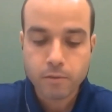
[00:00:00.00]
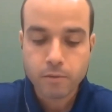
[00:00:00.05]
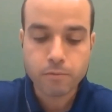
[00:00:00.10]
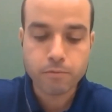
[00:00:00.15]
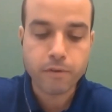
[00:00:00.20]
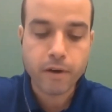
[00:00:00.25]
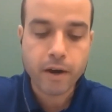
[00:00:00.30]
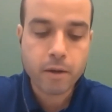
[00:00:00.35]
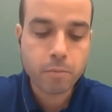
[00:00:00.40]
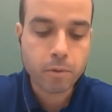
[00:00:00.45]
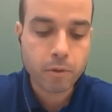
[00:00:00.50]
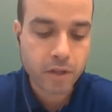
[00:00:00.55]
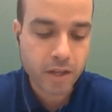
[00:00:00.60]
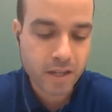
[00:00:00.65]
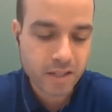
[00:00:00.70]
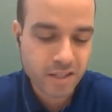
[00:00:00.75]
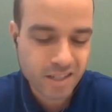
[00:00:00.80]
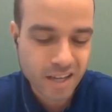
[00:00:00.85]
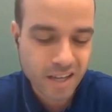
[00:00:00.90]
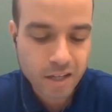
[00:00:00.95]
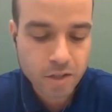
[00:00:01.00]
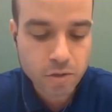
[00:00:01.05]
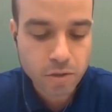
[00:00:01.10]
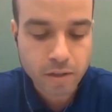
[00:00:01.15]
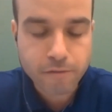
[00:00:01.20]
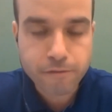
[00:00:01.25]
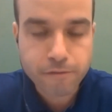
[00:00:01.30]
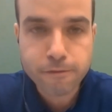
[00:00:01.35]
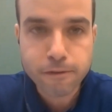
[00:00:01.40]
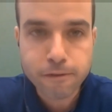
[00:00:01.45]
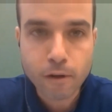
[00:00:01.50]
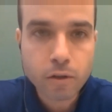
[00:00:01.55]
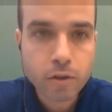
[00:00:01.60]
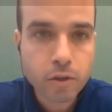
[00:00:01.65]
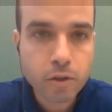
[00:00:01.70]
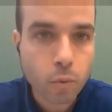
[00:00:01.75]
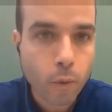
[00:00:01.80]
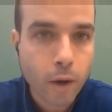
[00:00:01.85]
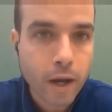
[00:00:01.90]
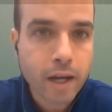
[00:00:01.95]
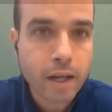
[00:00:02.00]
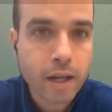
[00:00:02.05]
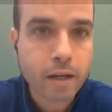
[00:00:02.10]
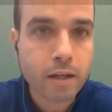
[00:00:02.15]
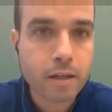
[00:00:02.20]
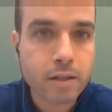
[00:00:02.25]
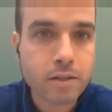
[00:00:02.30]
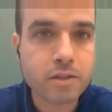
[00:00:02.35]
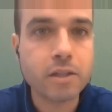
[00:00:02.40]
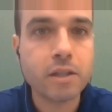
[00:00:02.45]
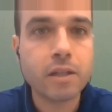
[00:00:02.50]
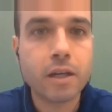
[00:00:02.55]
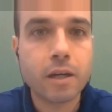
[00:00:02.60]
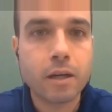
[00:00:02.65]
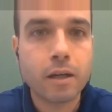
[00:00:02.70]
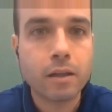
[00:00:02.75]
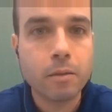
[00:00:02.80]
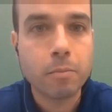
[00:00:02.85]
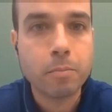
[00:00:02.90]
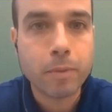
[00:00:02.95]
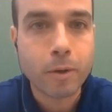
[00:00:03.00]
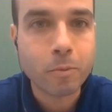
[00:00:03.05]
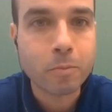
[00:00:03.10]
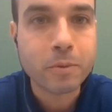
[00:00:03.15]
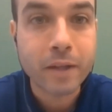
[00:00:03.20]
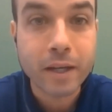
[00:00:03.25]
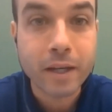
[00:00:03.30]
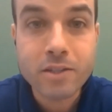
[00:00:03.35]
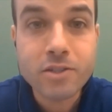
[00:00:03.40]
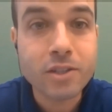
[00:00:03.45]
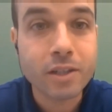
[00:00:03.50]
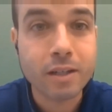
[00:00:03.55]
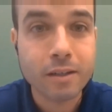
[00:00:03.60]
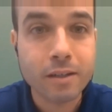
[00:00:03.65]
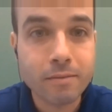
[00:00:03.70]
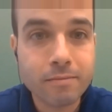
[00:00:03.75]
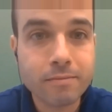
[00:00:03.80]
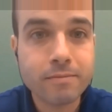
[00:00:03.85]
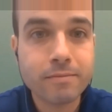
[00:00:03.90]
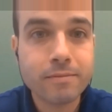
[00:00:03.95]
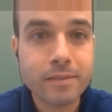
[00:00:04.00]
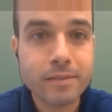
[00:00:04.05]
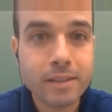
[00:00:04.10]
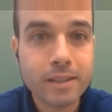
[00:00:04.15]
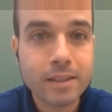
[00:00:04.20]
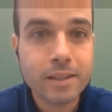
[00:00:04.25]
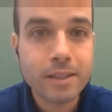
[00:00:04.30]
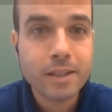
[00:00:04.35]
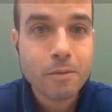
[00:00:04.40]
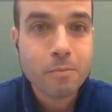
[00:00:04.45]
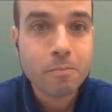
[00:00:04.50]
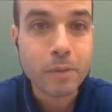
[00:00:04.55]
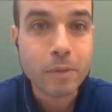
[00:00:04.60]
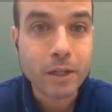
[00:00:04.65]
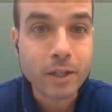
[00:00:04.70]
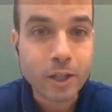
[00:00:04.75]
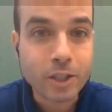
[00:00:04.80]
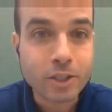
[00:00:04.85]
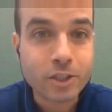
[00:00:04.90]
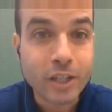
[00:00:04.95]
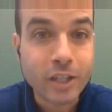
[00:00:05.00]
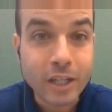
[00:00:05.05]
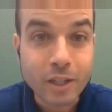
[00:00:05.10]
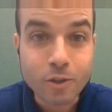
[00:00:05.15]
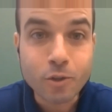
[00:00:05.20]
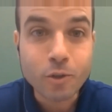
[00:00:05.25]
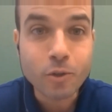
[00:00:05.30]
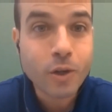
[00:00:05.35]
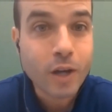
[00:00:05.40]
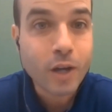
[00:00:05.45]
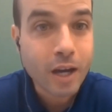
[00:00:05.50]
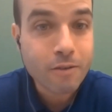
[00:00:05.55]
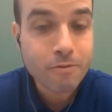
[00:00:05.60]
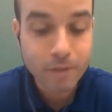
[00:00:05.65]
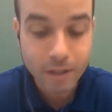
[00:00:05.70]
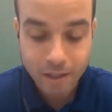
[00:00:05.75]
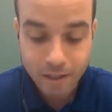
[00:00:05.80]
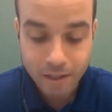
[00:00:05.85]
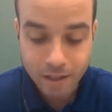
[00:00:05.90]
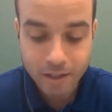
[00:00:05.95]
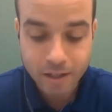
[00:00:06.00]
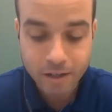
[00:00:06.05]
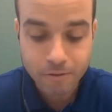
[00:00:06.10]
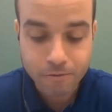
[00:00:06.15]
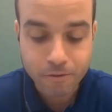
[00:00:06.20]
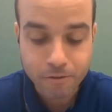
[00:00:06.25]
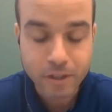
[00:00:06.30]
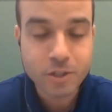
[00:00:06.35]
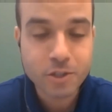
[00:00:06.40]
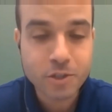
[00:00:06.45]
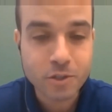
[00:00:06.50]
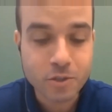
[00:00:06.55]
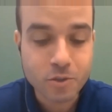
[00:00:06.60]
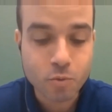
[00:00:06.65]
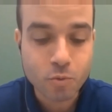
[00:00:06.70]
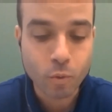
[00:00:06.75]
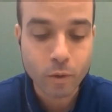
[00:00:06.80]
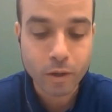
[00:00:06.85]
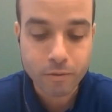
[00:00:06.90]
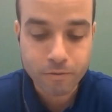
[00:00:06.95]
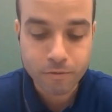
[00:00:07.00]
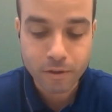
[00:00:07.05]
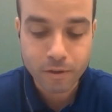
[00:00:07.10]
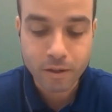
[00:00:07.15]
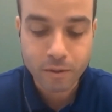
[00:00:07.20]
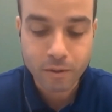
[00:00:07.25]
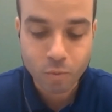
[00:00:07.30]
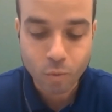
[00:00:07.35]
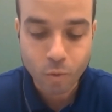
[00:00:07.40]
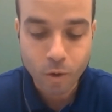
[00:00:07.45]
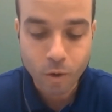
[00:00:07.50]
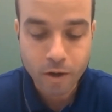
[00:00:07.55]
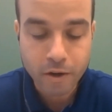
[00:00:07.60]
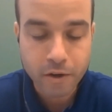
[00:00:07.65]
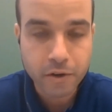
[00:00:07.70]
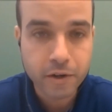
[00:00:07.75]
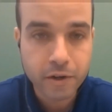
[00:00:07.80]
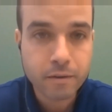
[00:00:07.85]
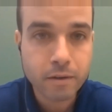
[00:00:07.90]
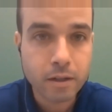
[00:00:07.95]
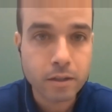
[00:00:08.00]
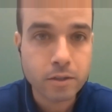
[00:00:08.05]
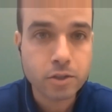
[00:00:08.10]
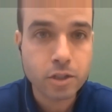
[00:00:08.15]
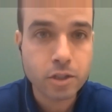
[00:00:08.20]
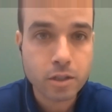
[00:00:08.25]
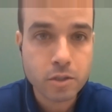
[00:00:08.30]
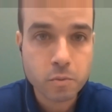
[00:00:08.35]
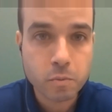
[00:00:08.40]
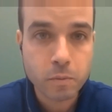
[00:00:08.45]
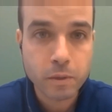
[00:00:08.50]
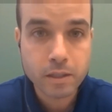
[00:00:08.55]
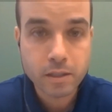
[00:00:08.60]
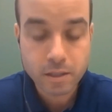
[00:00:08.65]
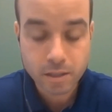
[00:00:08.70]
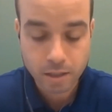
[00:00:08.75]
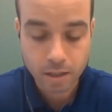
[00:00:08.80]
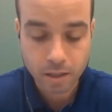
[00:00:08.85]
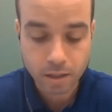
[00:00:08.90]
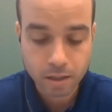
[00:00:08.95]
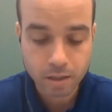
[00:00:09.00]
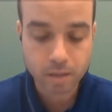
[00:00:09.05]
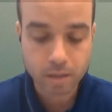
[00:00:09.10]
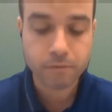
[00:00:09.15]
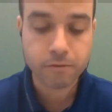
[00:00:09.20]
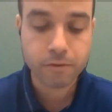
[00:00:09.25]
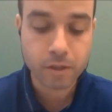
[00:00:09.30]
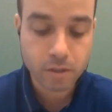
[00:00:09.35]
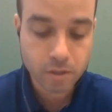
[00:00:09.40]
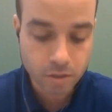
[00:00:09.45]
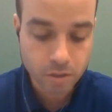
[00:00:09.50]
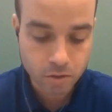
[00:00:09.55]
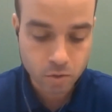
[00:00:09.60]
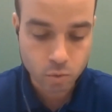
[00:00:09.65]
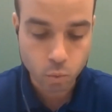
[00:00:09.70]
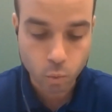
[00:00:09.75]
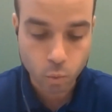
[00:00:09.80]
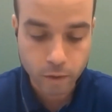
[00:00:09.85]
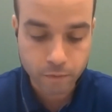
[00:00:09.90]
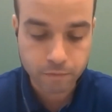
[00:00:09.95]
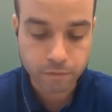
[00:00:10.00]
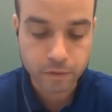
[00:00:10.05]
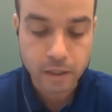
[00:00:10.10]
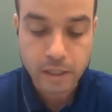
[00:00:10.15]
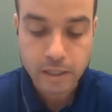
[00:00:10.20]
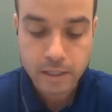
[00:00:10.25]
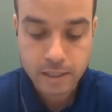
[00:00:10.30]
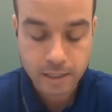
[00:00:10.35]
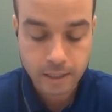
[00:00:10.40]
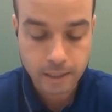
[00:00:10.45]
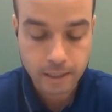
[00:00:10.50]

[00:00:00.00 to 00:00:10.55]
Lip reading: variable that is actually fluctuating is the pulp density, because they do have a lot of issues with water adjustments, a lot of issues with these